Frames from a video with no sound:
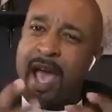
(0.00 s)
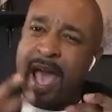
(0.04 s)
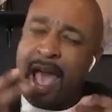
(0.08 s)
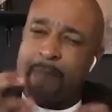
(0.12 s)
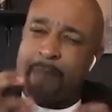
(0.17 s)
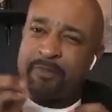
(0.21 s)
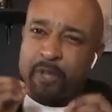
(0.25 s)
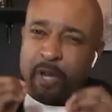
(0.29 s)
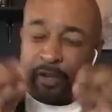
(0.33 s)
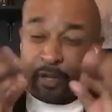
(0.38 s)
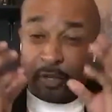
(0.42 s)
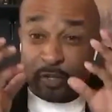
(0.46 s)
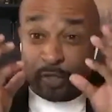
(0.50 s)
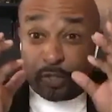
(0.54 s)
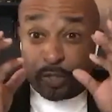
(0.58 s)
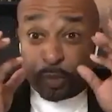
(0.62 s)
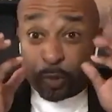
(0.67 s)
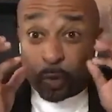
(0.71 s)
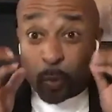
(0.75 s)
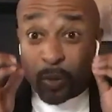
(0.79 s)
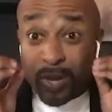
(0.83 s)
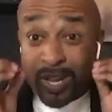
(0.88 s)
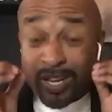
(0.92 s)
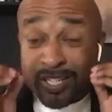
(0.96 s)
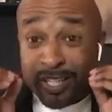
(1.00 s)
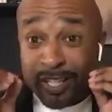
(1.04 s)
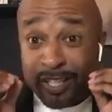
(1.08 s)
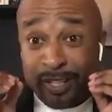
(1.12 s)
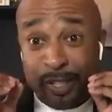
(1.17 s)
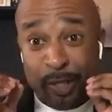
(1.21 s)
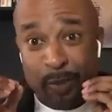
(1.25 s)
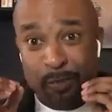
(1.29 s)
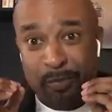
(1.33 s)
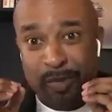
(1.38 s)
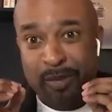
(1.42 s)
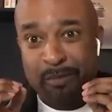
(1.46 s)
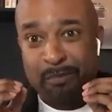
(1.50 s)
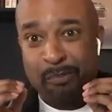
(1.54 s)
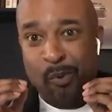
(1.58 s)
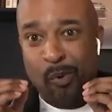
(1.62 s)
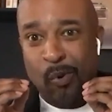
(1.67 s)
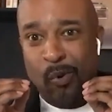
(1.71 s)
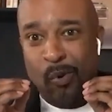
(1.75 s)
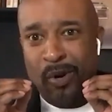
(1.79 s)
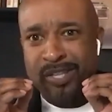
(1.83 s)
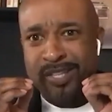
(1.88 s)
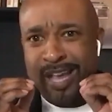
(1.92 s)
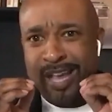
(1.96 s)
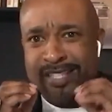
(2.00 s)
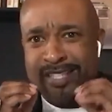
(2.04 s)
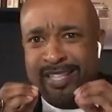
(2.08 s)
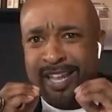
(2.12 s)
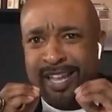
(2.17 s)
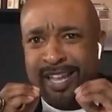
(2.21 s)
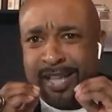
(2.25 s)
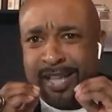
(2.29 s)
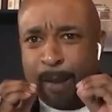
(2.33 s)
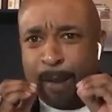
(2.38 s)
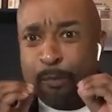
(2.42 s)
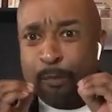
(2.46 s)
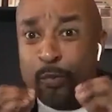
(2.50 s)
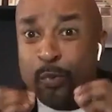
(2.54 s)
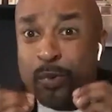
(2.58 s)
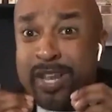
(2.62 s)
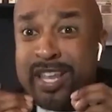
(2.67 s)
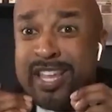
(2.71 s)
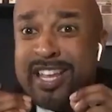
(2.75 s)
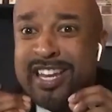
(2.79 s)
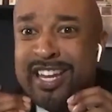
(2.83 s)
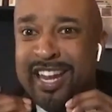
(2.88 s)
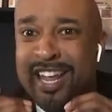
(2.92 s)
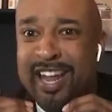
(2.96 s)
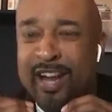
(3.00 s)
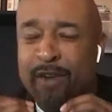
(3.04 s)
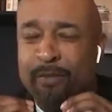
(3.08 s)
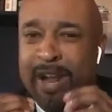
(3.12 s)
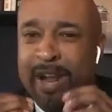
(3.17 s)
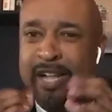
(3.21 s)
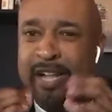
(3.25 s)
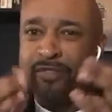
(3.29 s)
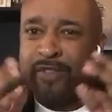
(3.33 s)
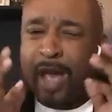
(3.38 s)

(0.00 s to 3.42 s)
I'm starting to squint a little bit more as I'm reading, right?